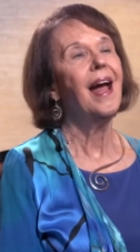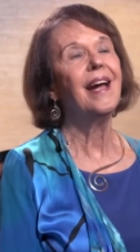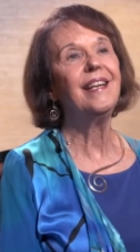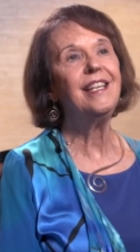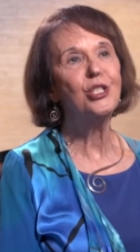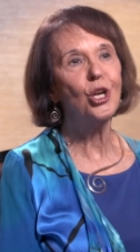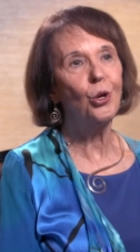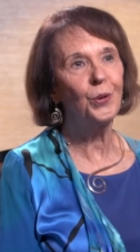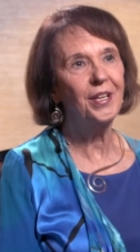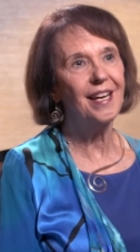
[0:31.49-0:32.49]
and he
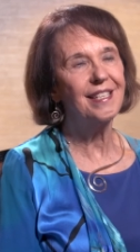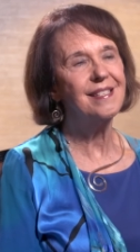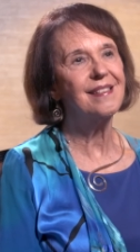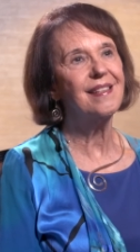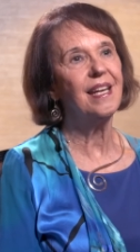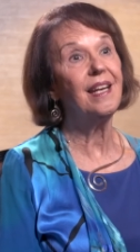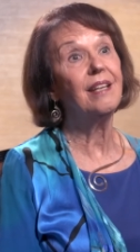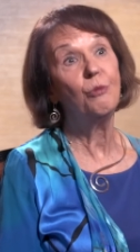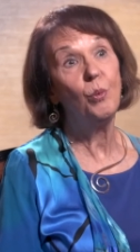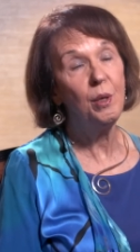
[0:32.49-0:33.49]
told us that
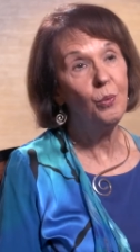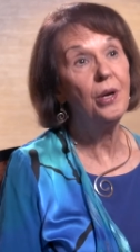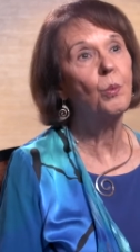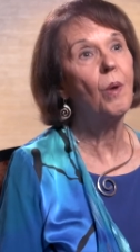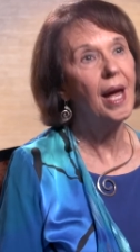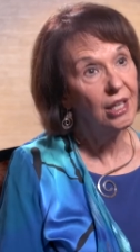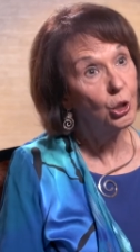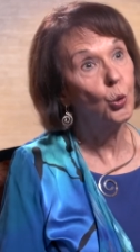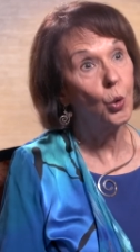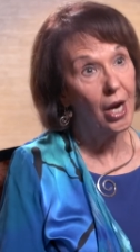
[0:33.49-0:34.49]
if we would write a
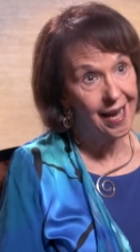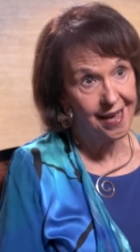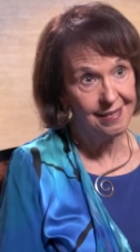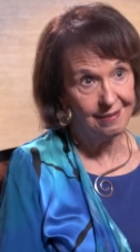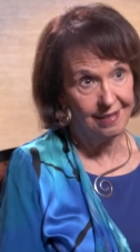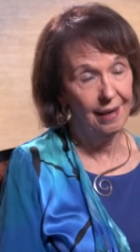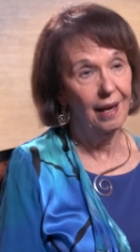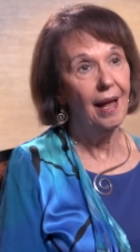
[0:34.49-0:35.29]
grant